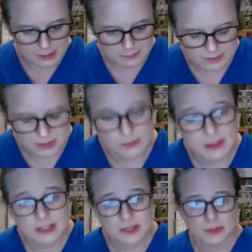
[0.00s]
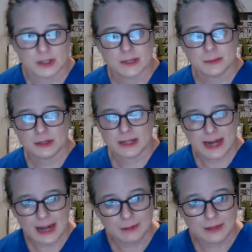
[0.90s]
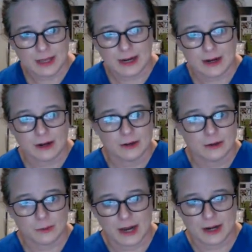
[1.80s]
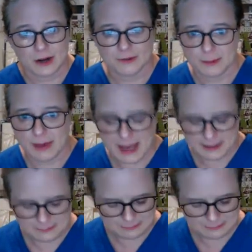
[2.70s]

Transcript: So I just wanted to put that out there right off the bat.